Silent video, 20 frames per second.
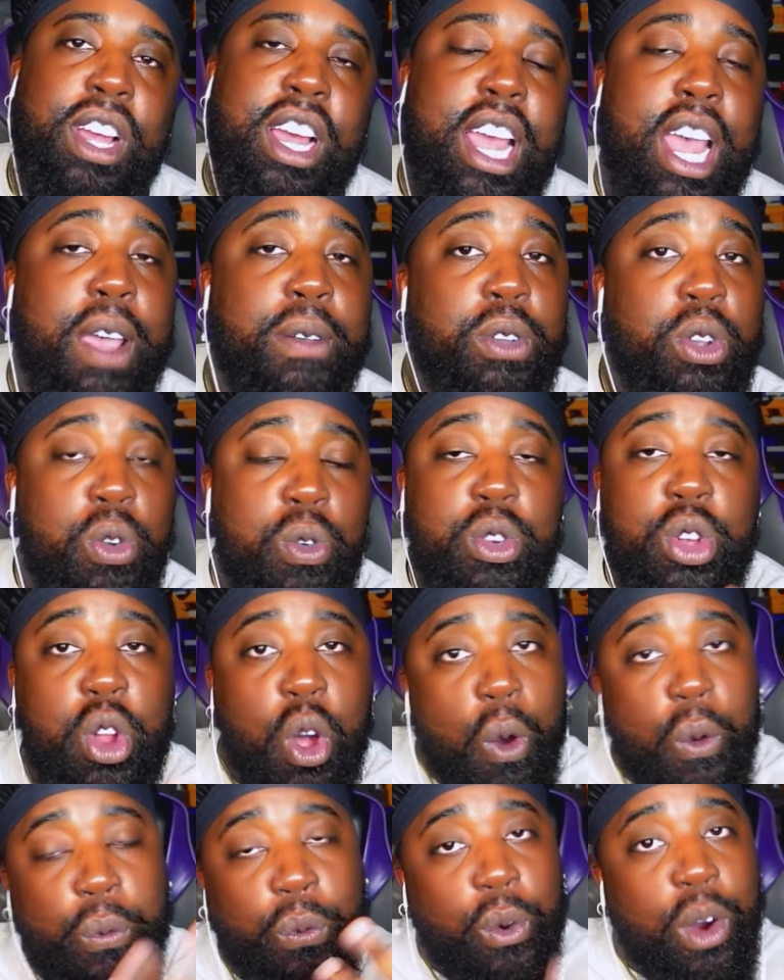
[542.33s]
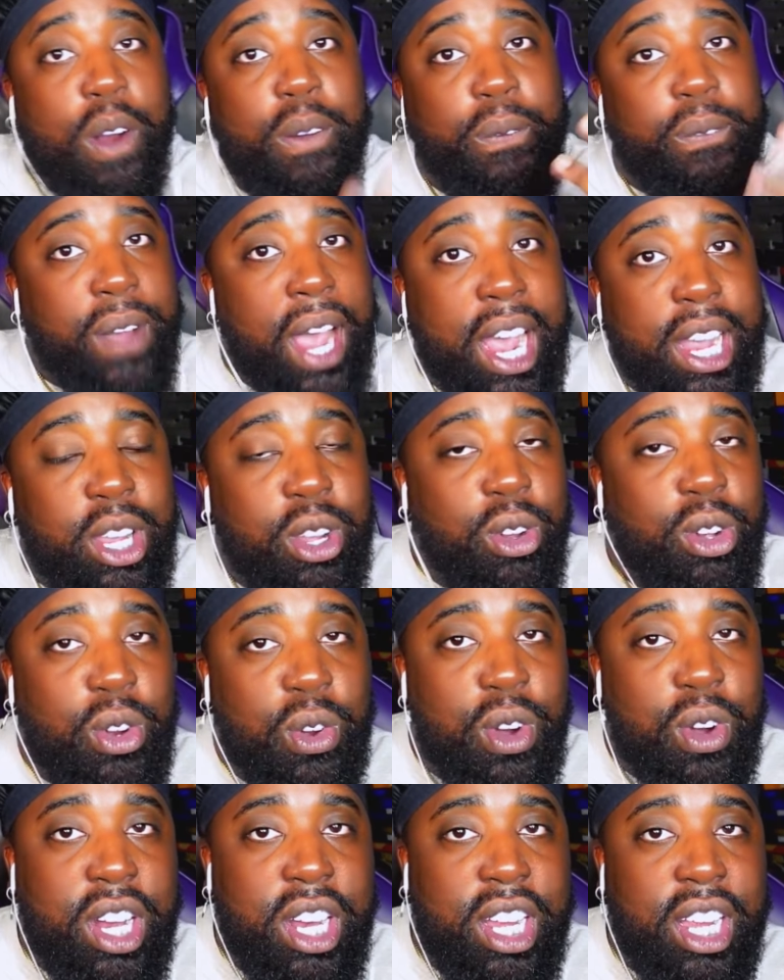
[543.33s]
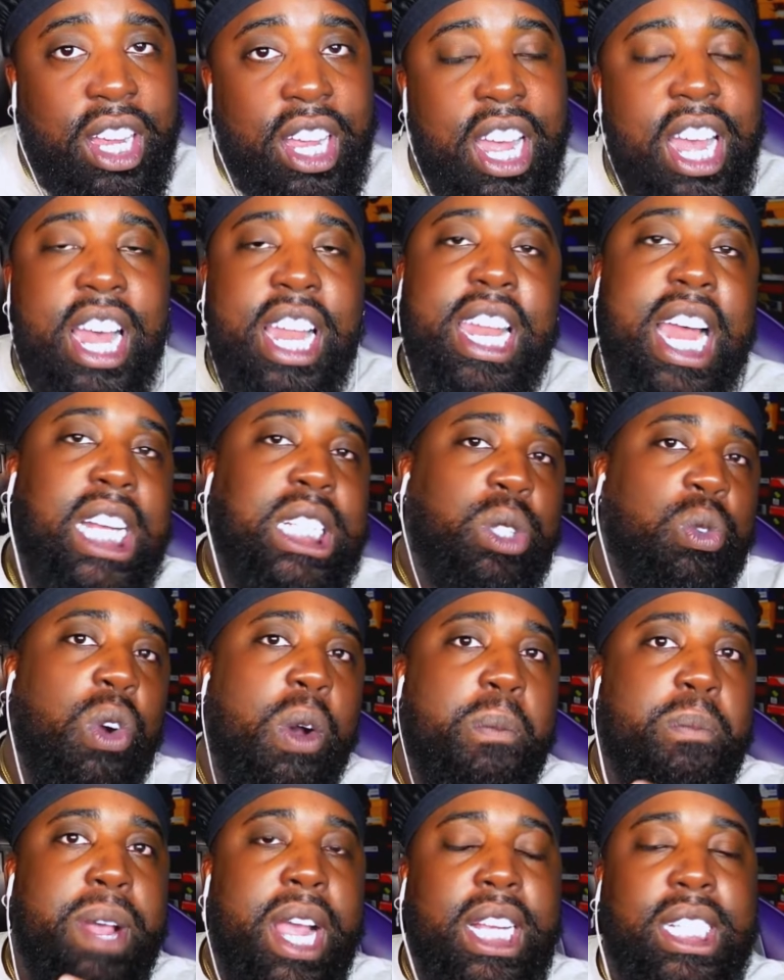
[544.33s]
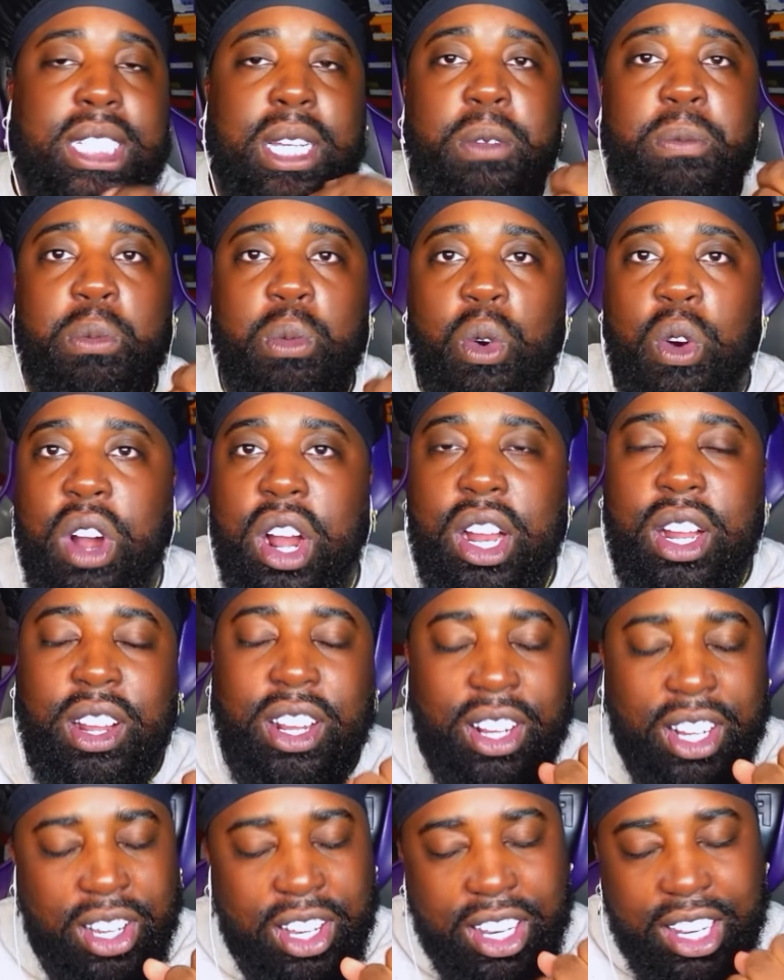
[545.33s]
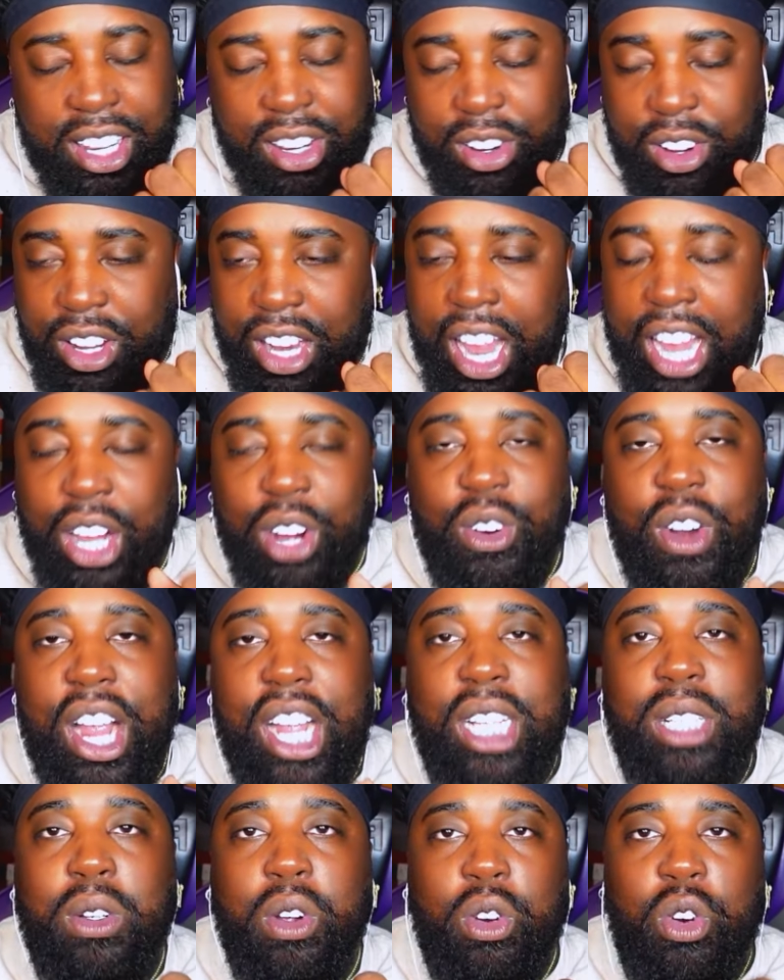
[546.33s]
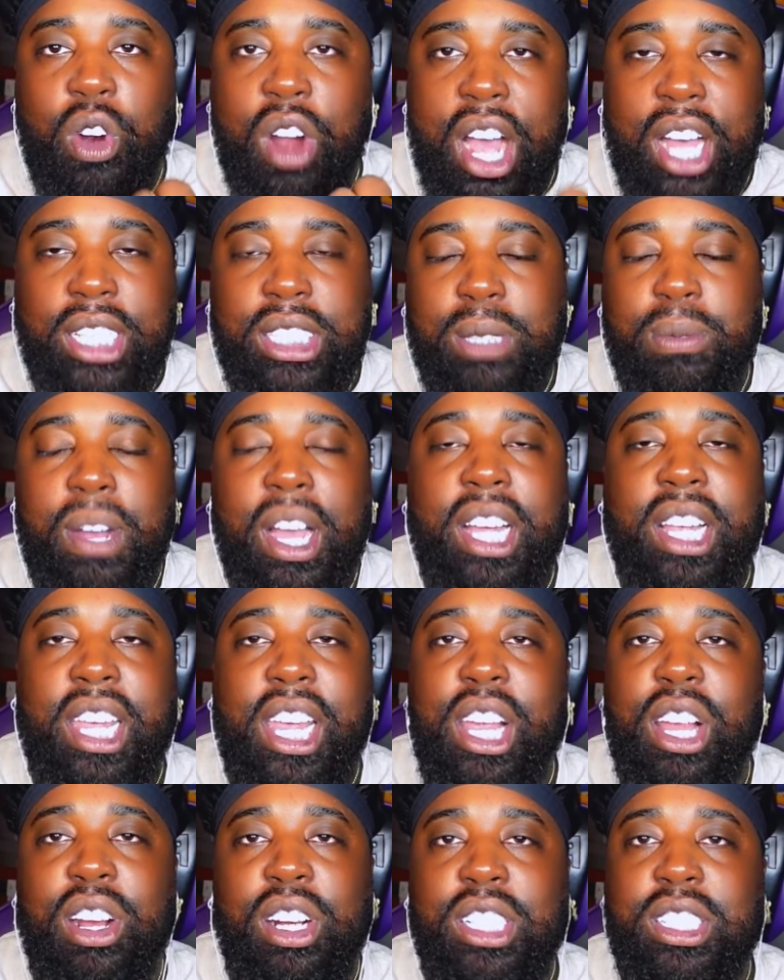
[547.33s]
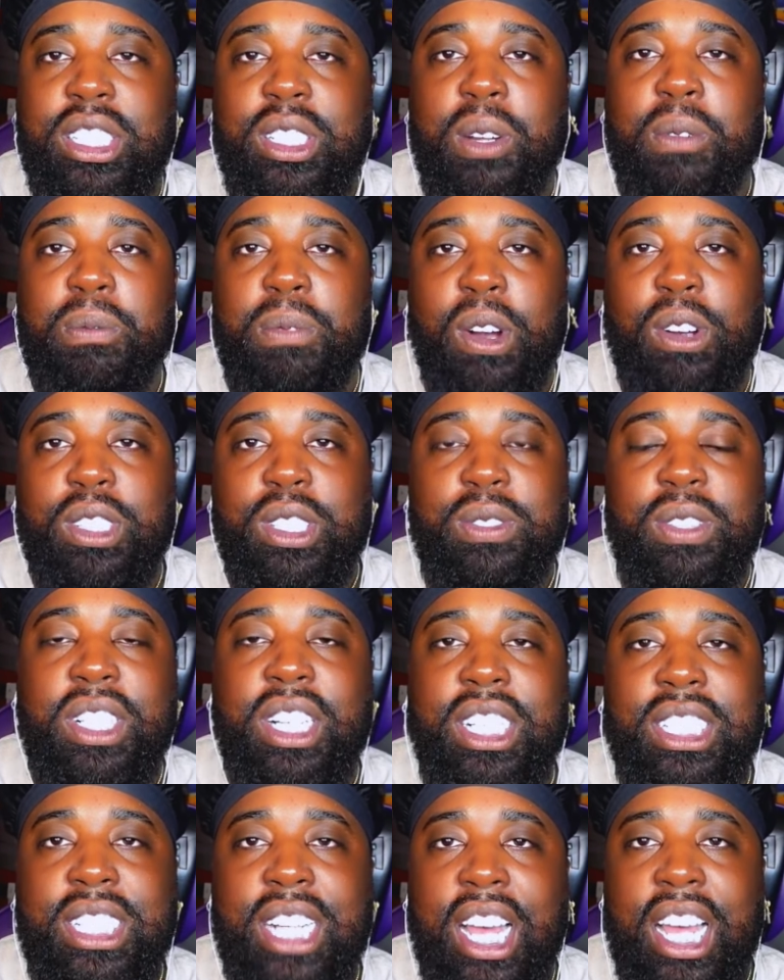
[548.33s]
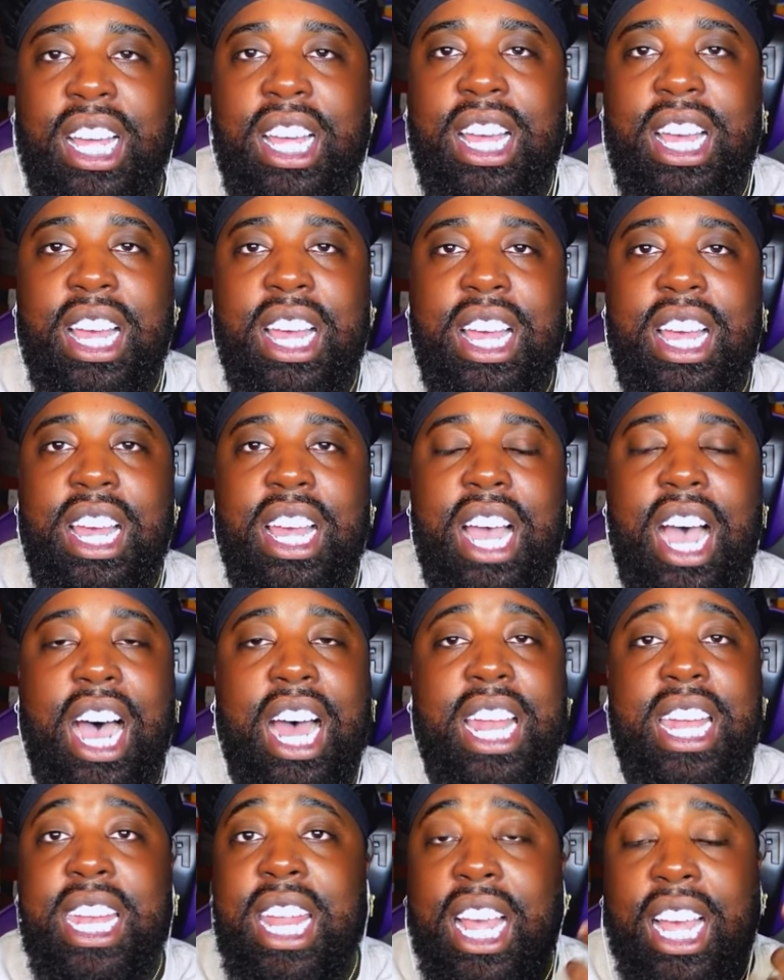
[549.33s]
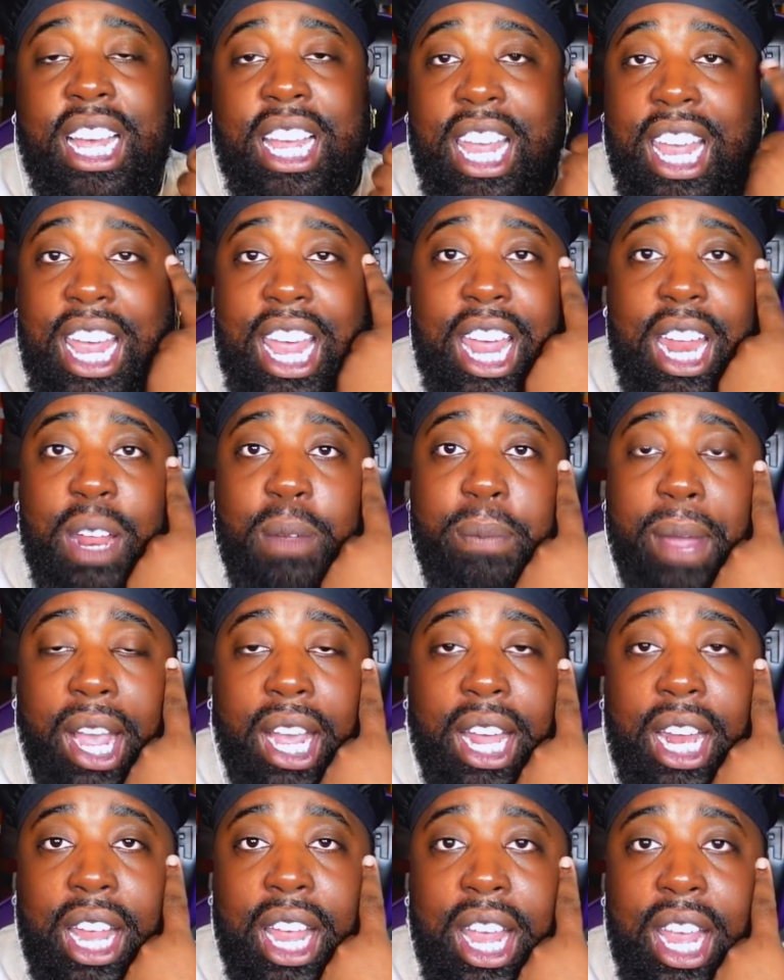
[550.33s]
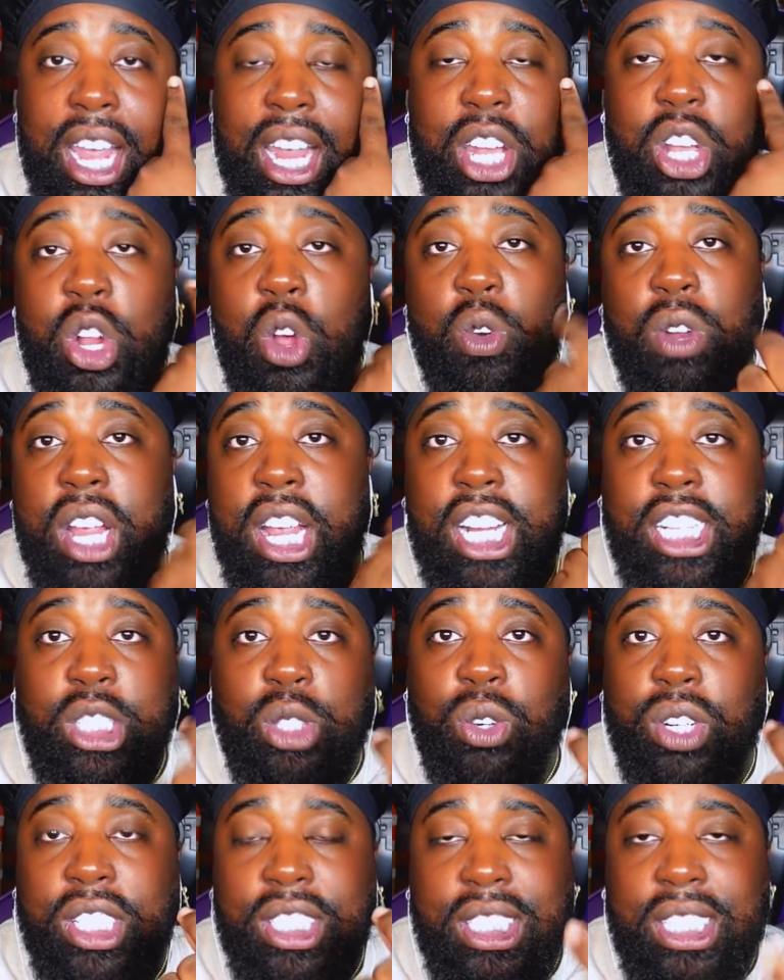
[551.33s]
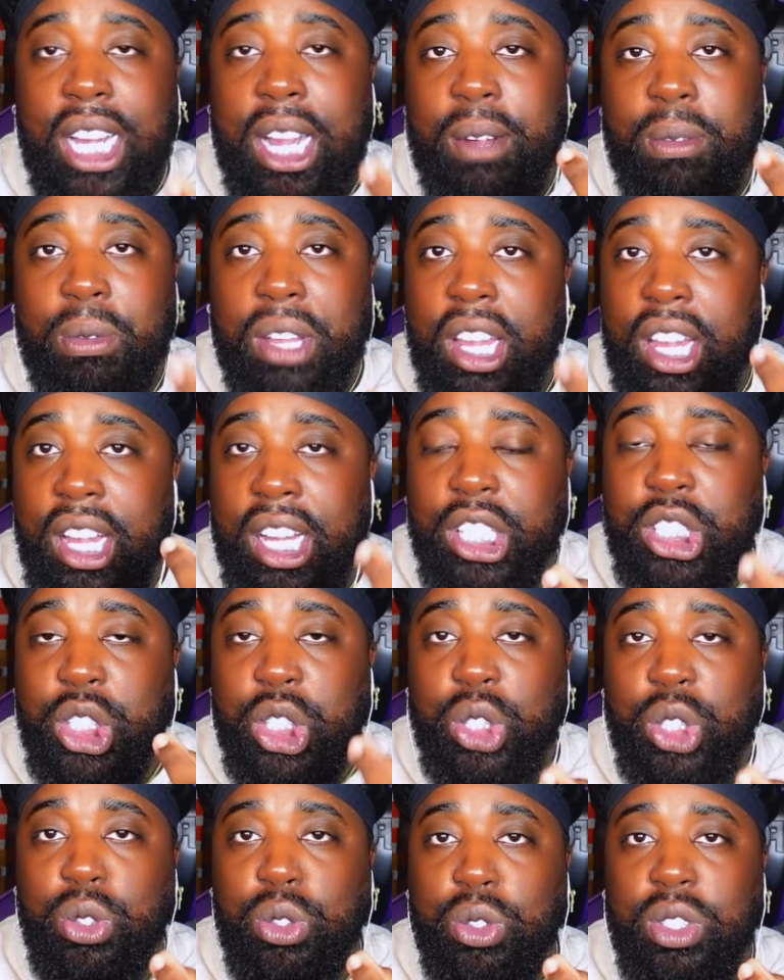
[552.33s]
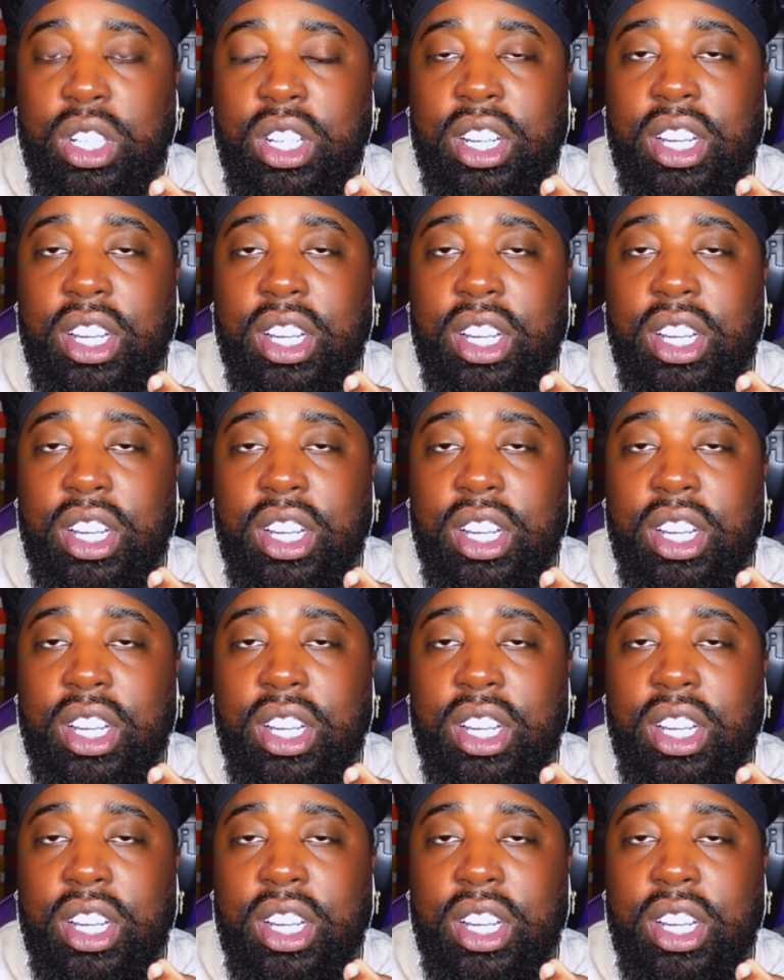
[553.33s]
if you know for a fact you doing it, that's what makes it more, like, grinds my gears the most, because, like, a nigga in the back of the head know that he's doing the same thing as you